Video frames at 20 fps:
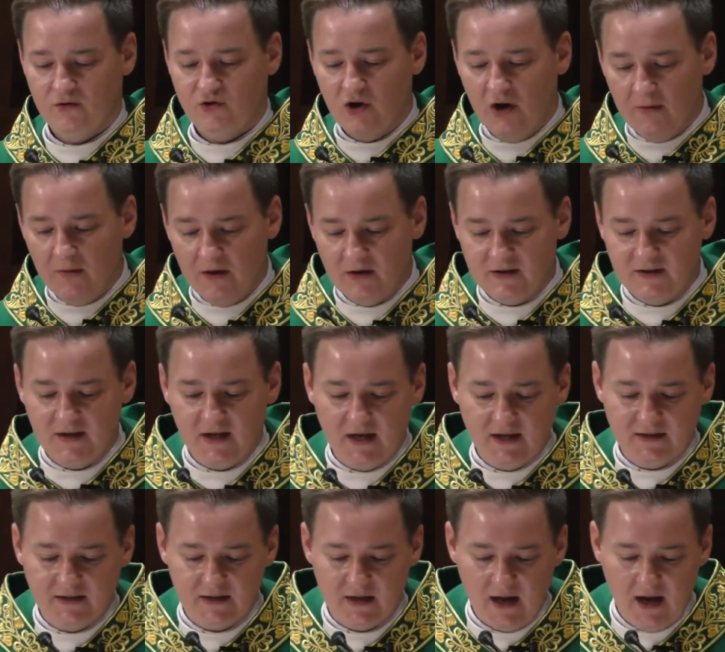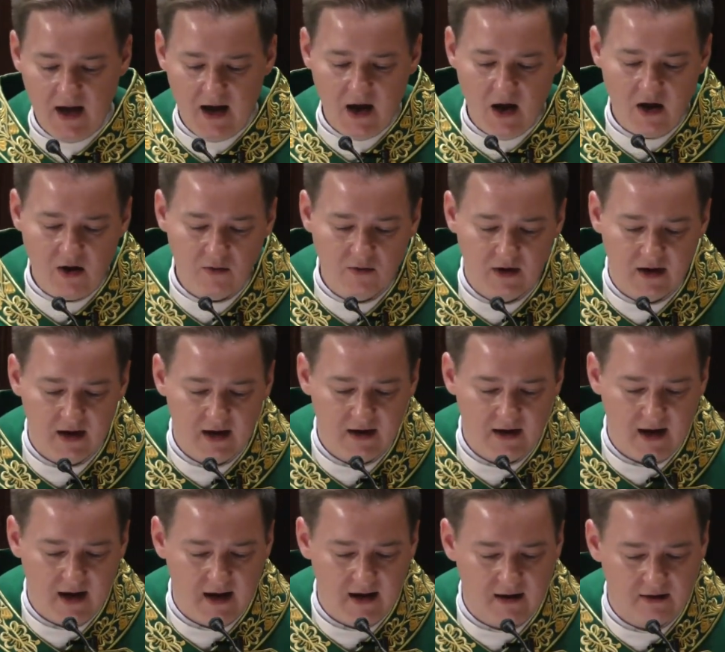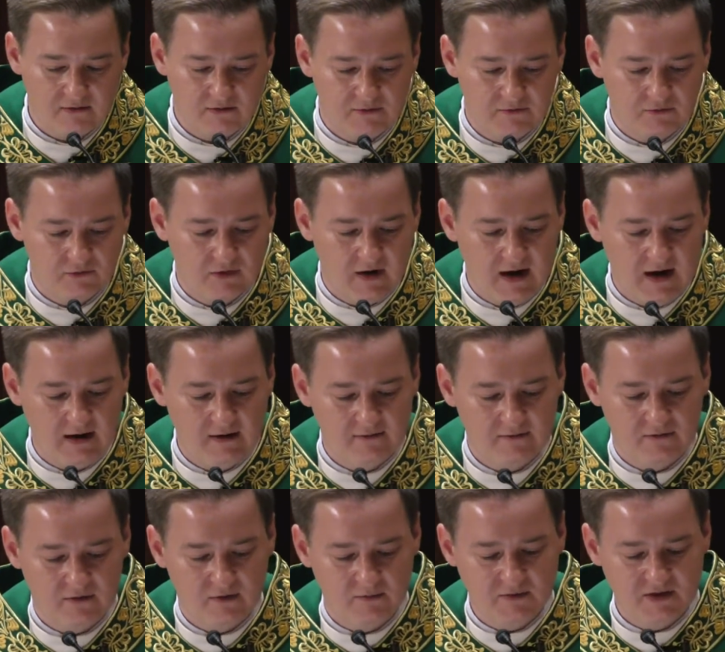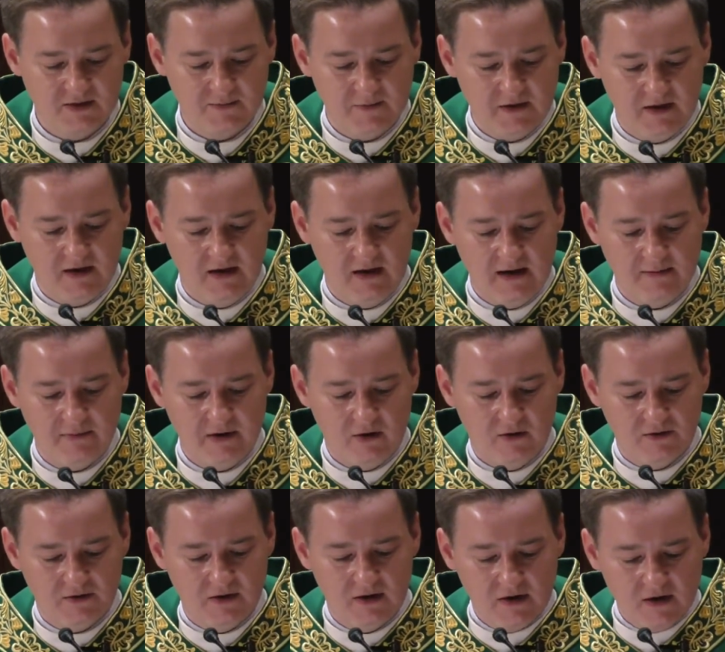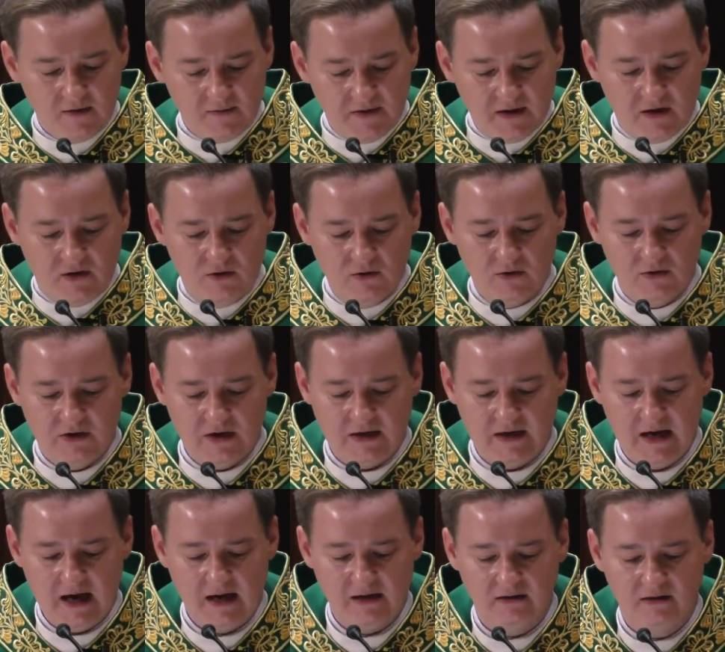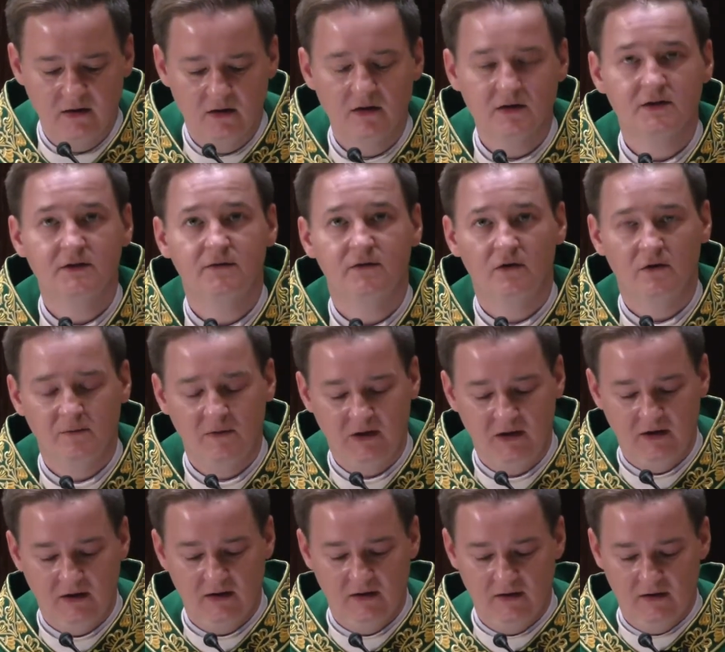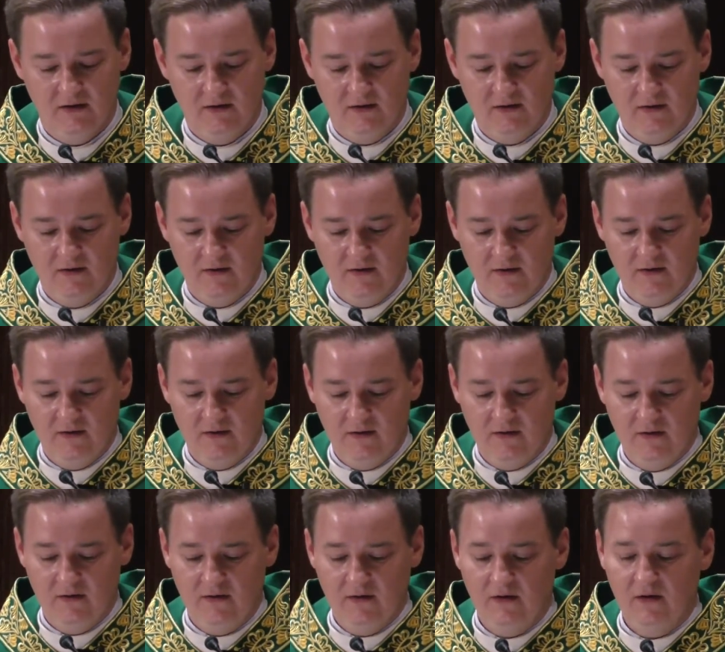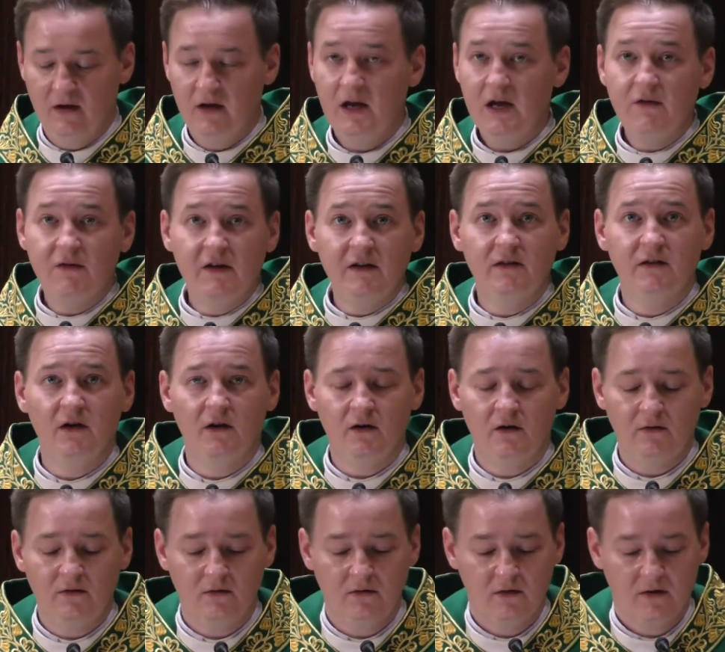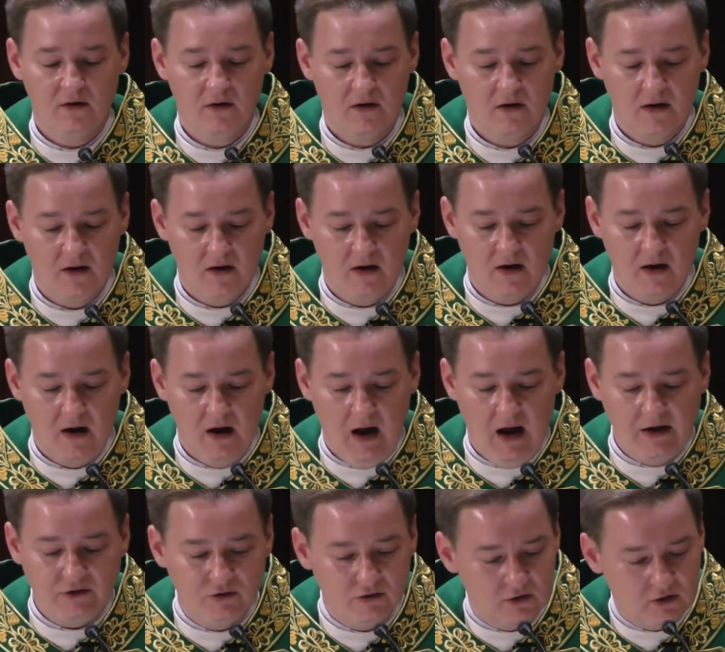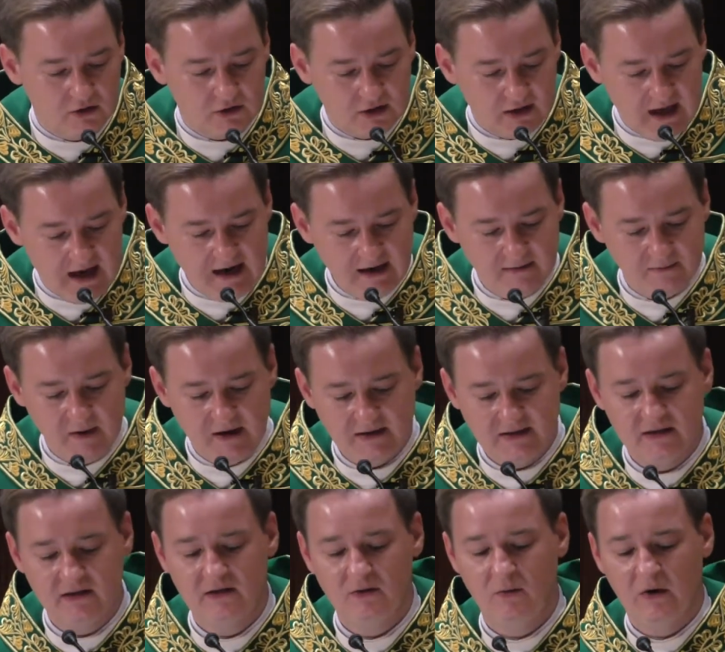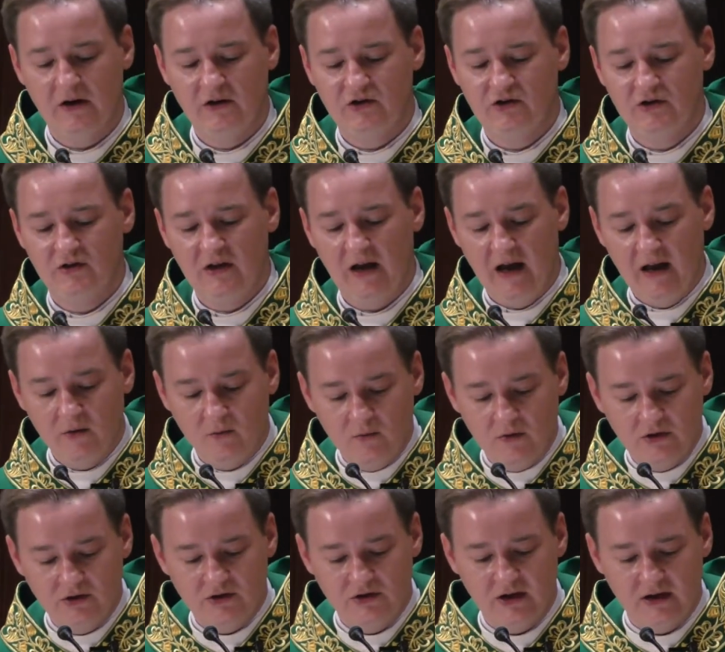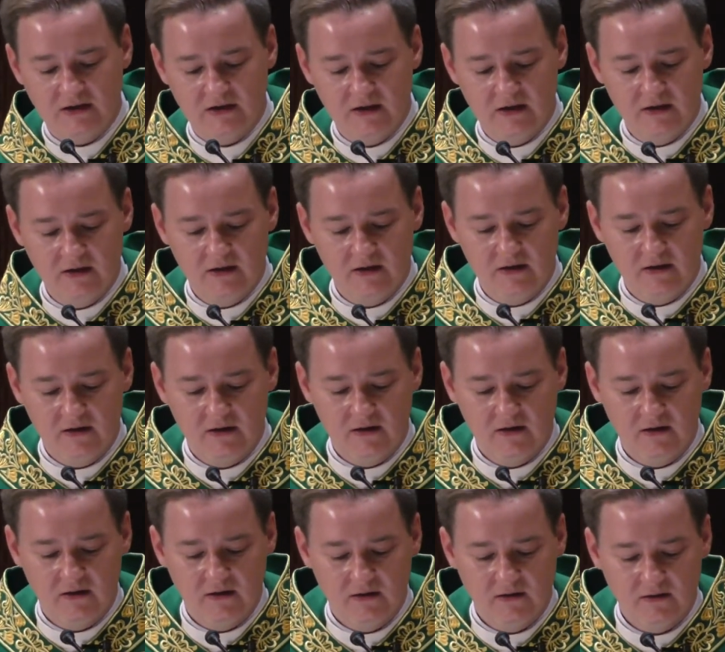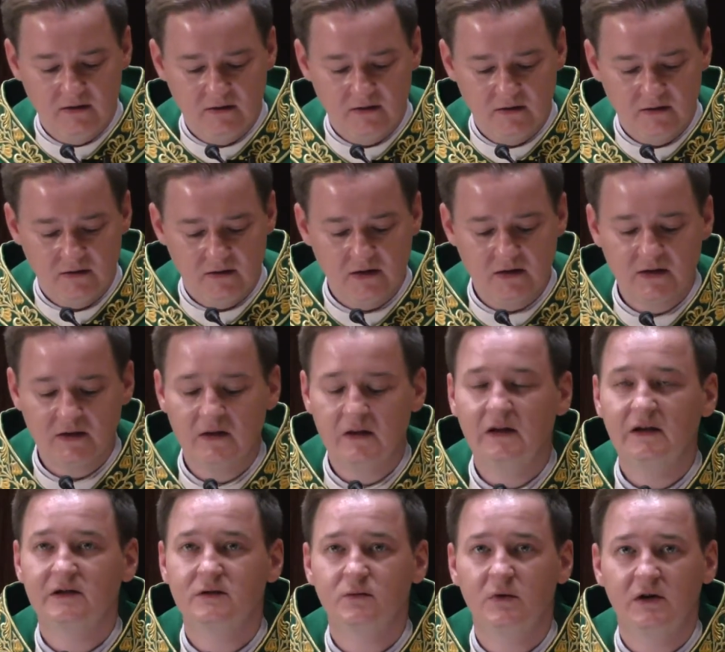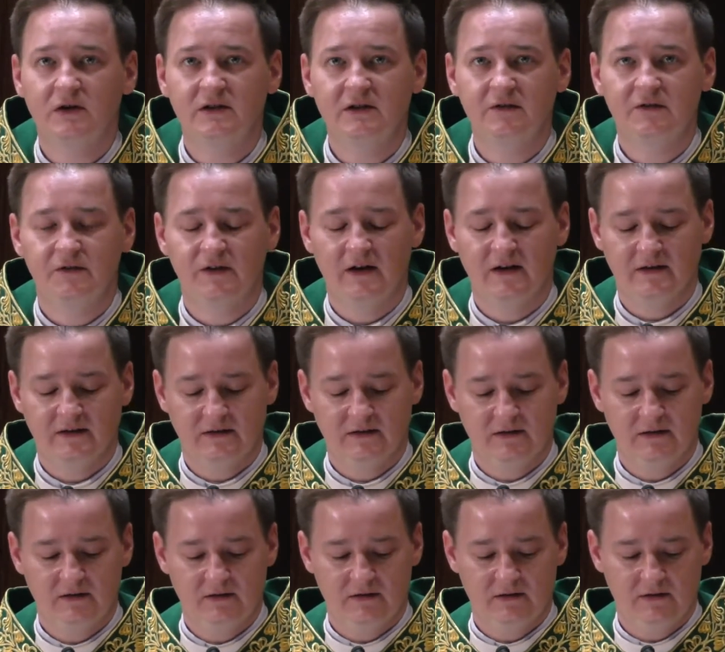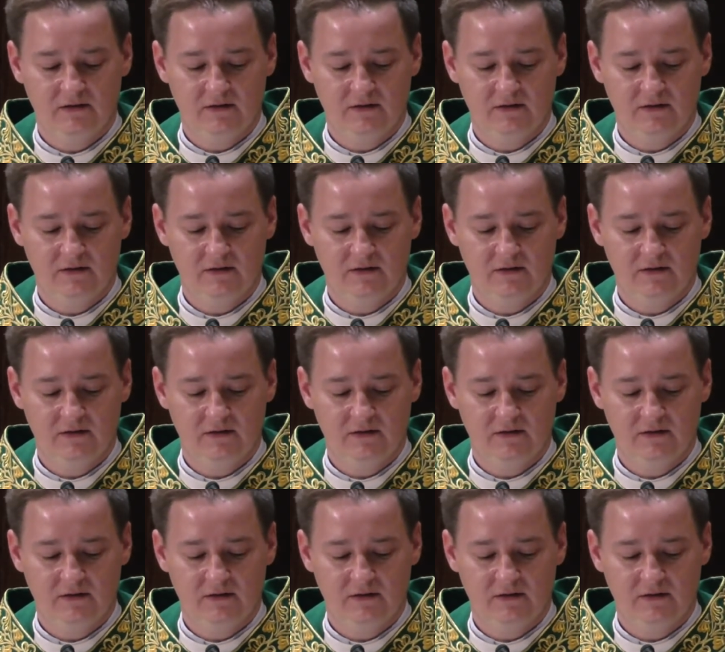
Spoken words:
Jeremiah says, "How can I refrain from speaking about the good that God does for me? Even though I do not like my situation, I wish that these things were different."